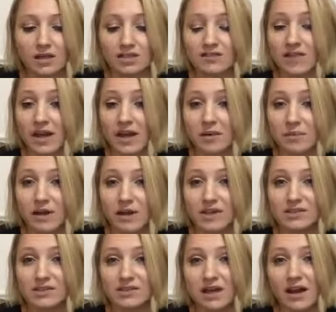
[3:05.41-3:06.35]
to find
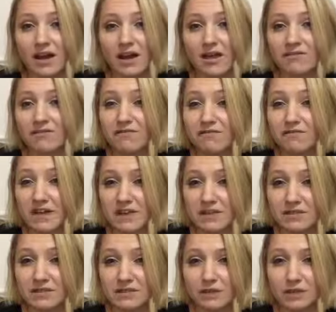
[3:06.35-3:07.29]
ways to
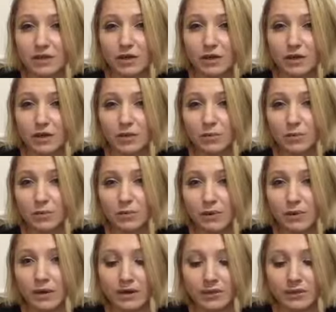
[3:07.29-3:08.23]
effectively cope
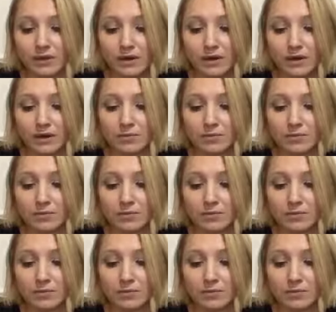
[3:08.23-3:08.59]
with